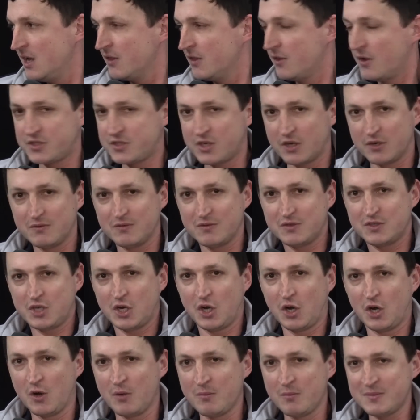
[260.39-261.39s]
Those are
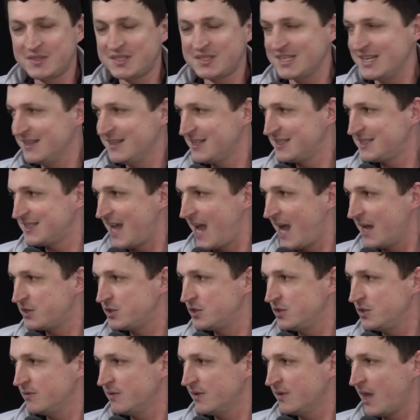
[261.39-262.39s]
terms in the
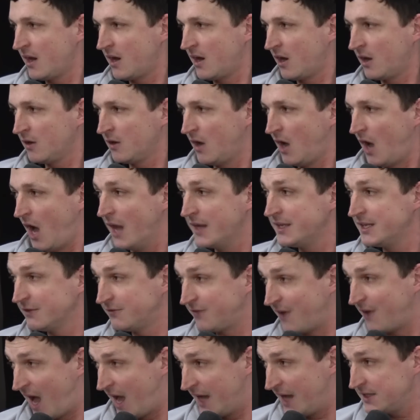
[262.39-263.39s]
statute that are
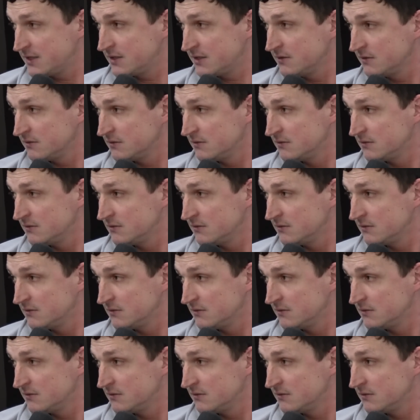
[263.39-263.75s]
undefined